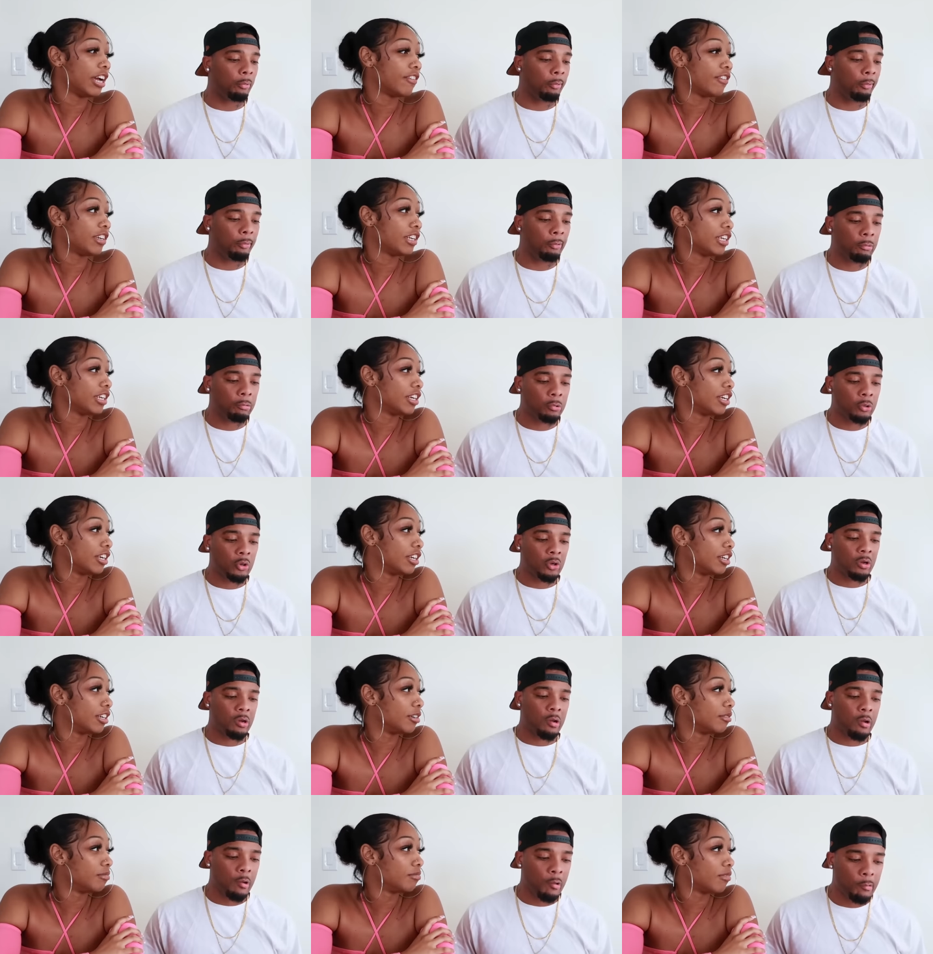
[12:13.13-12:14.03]
Speaker 1: You have any
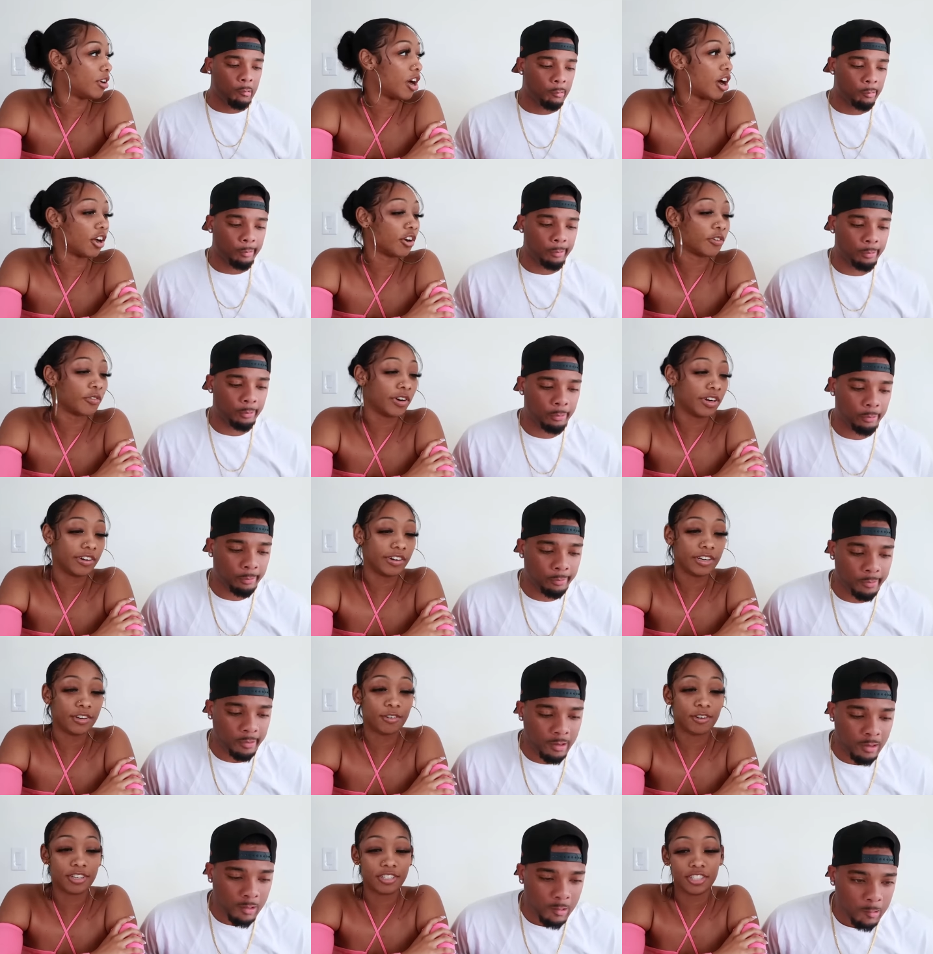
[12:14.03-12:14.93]
um,
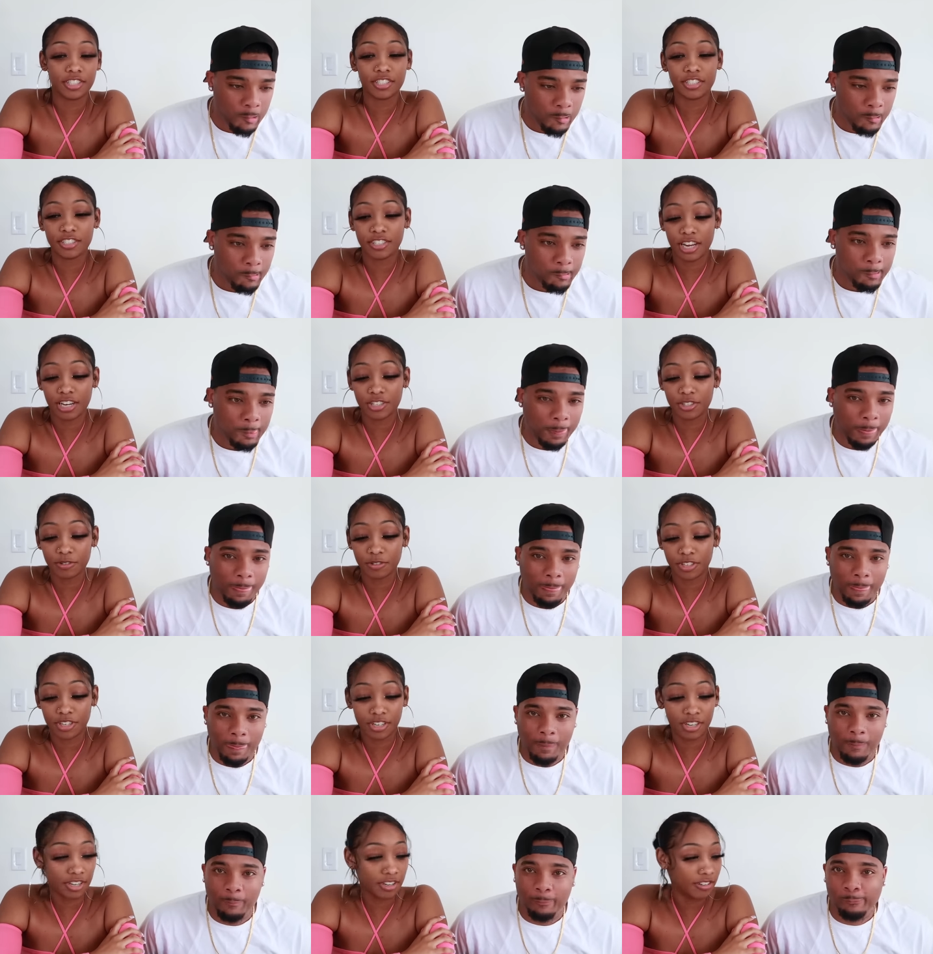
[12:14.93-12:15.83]
honorary questions that you
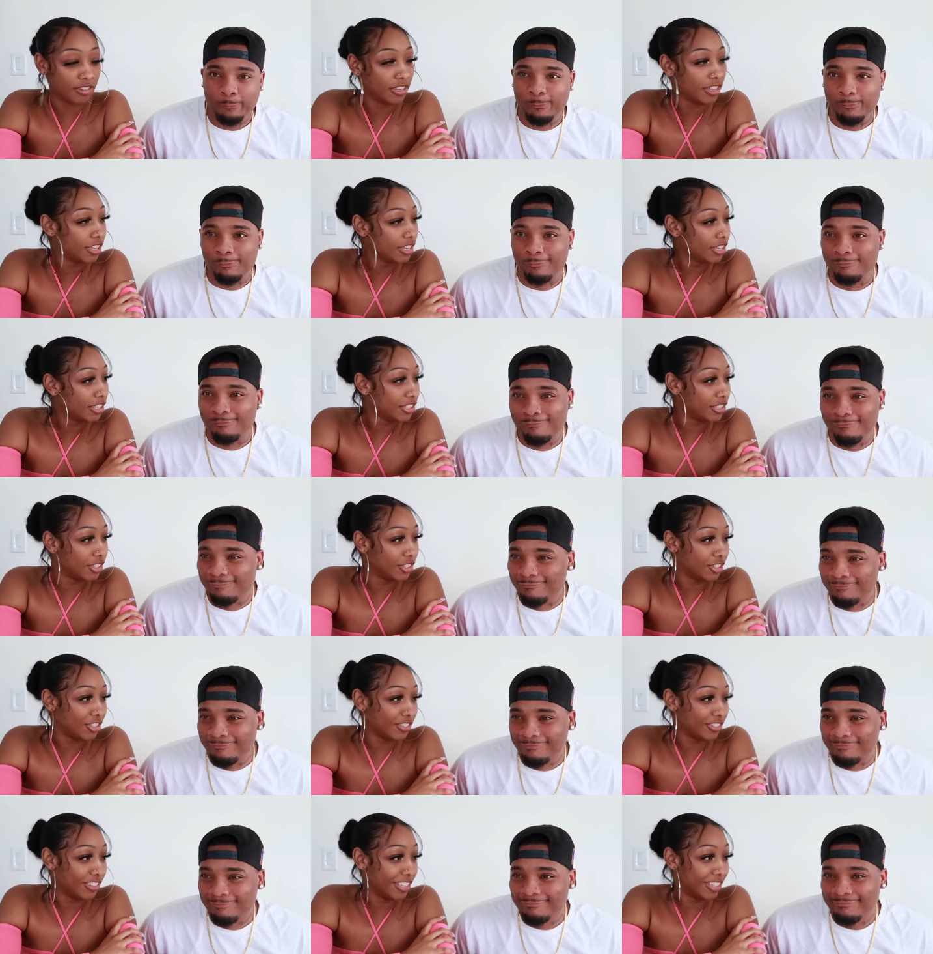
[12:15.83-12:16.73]
want to know
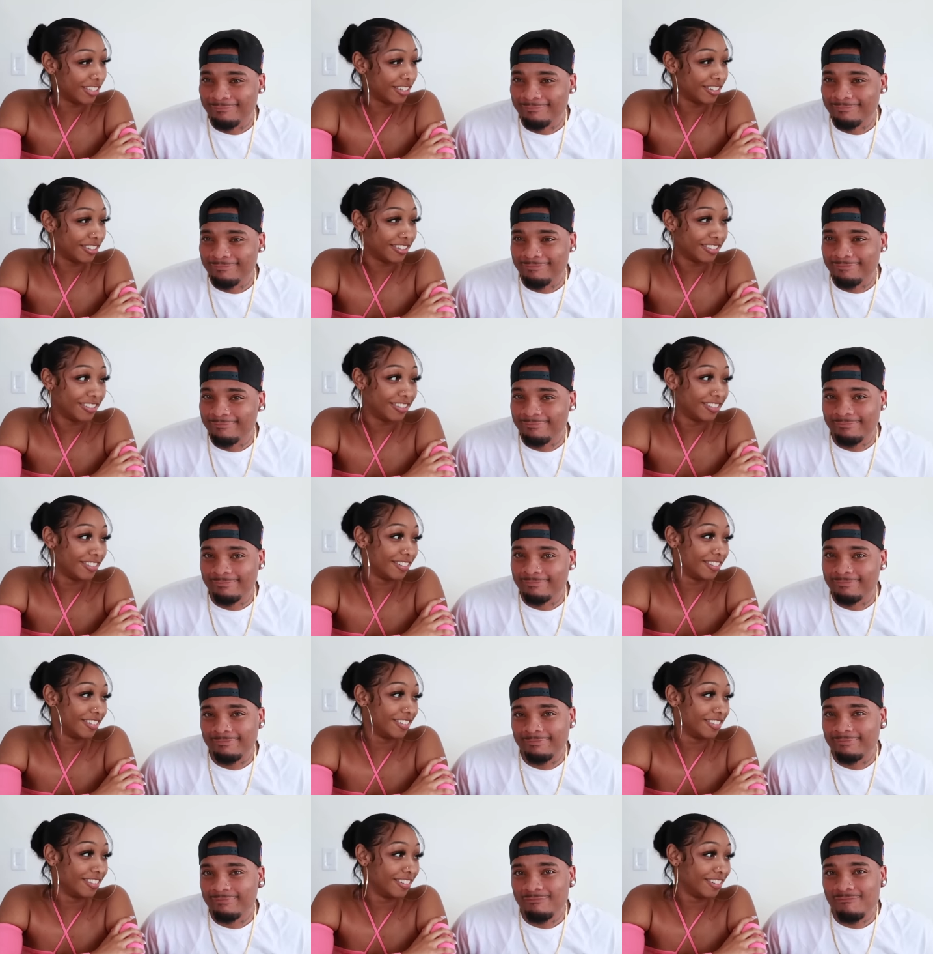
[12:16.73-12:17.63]
since you here?
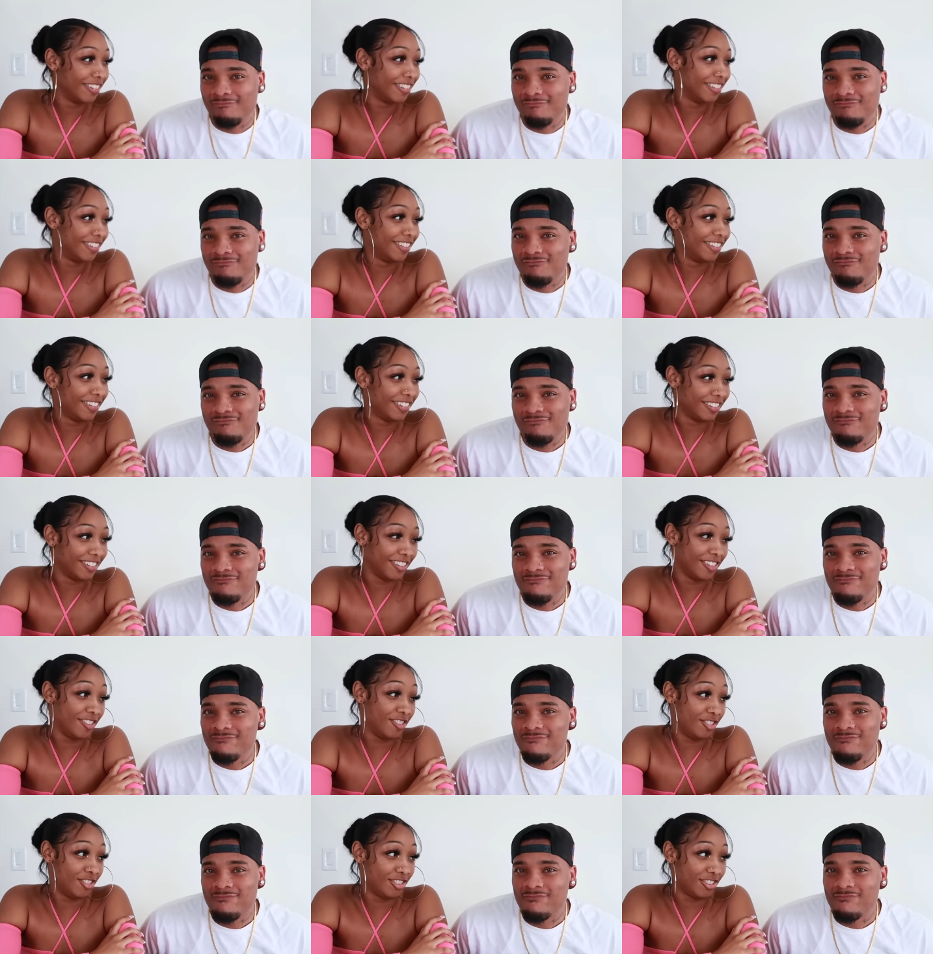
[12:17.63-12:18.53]
Are
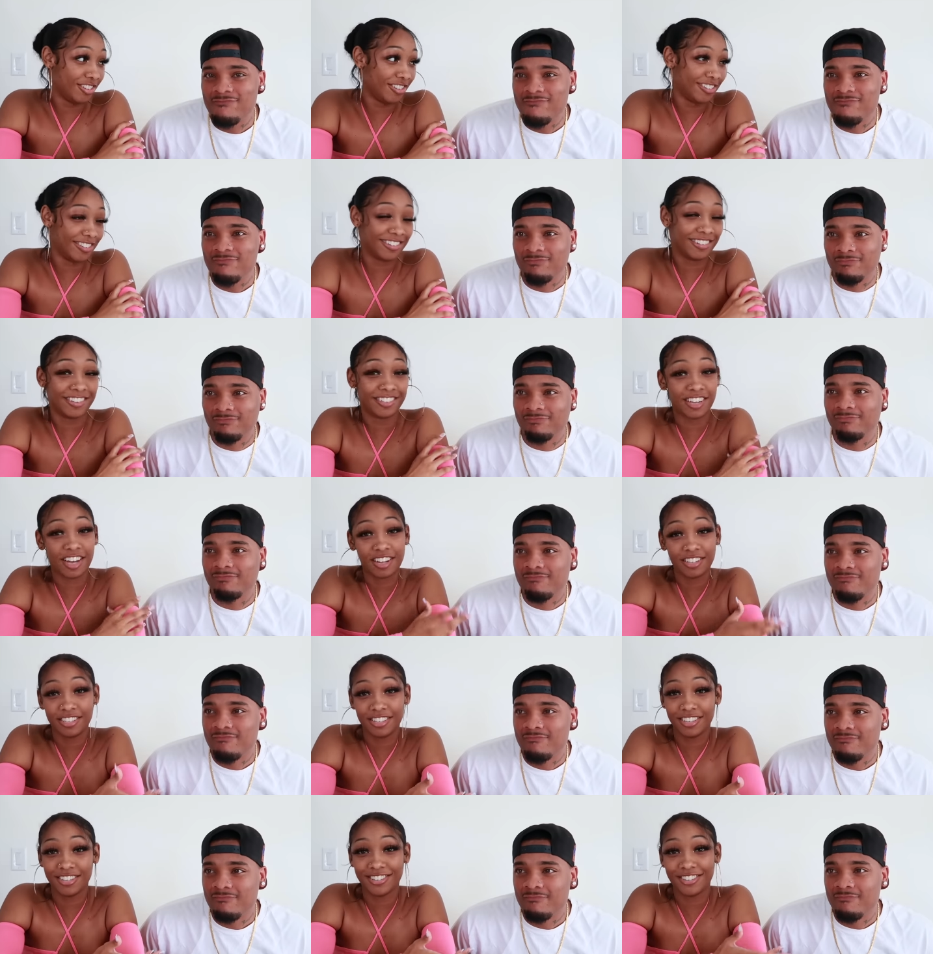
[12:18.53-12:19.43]
you sure? Because mm
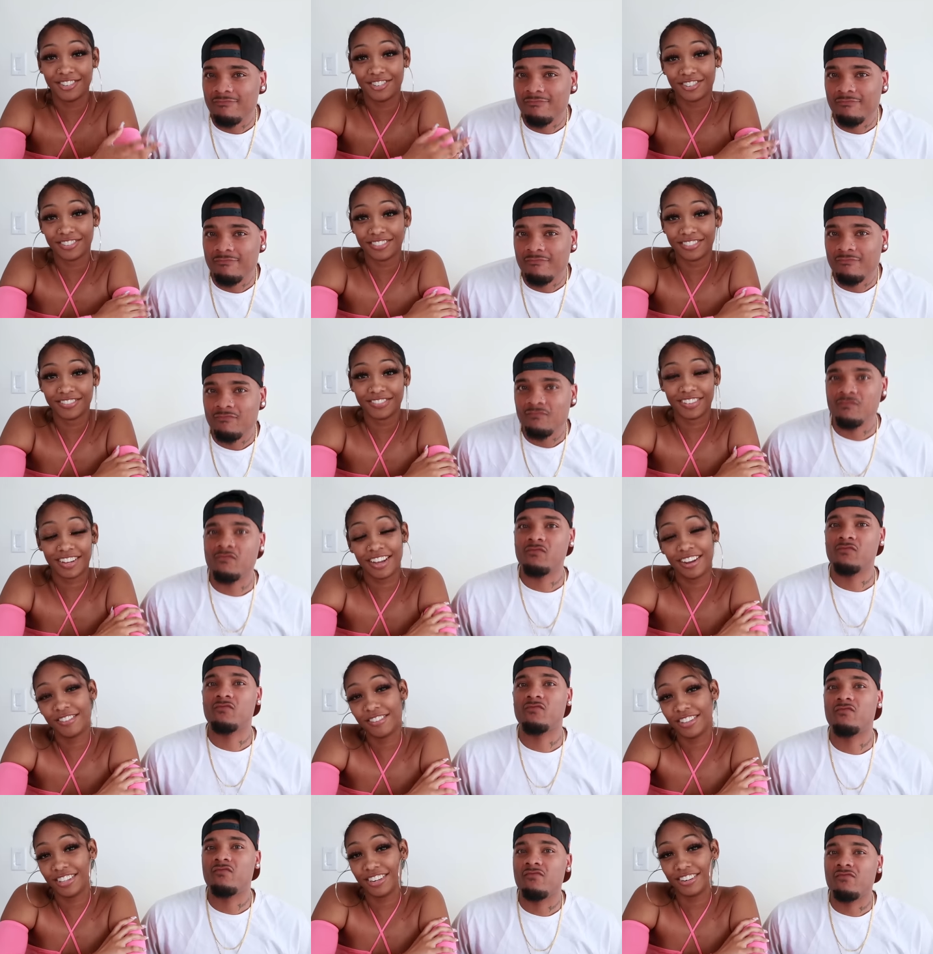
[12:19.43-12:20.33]
I'll tell you the truth.
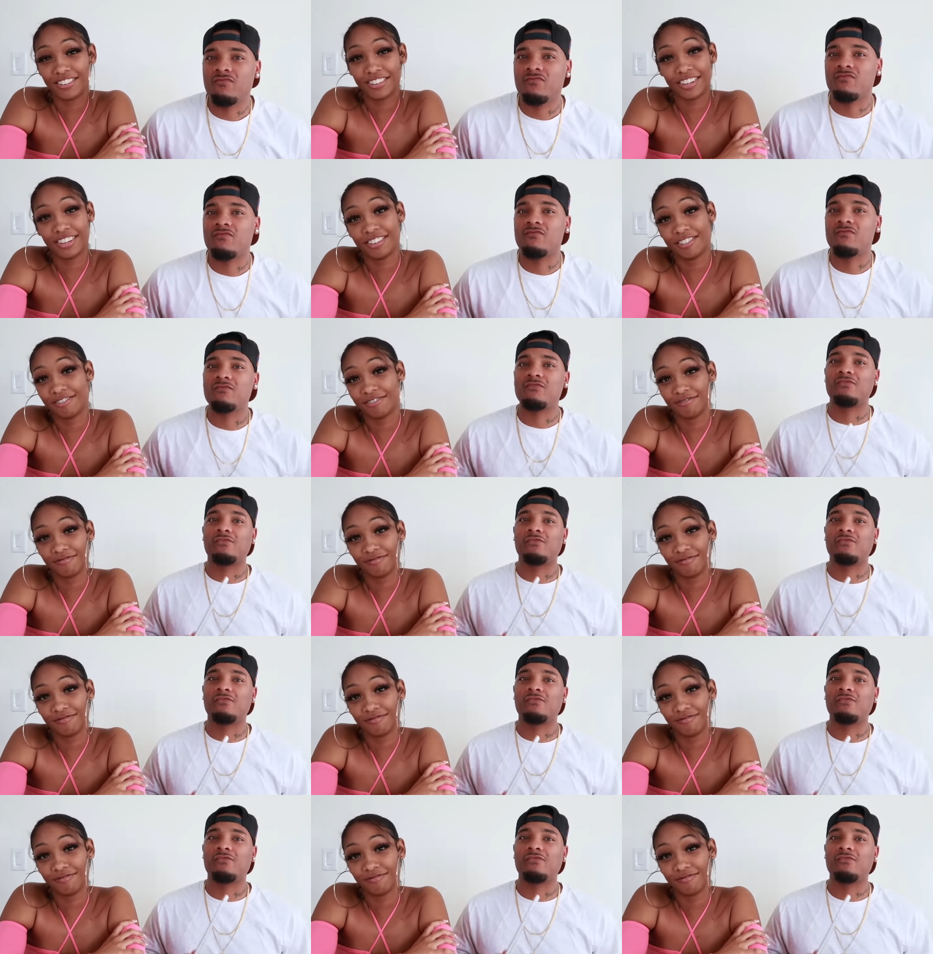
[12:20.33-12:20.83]
I really don't care.